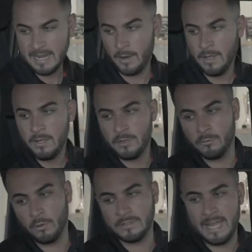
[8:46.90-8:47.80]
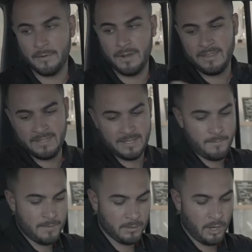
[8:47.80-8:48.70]
Now, you roll down the
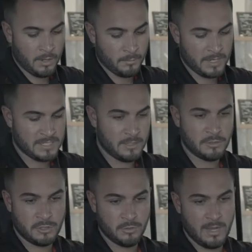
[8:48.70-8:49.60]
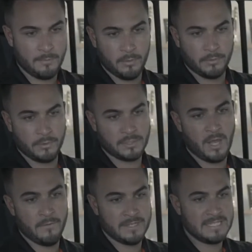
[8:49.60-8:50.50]
middle armrest here, 2 cup holders on the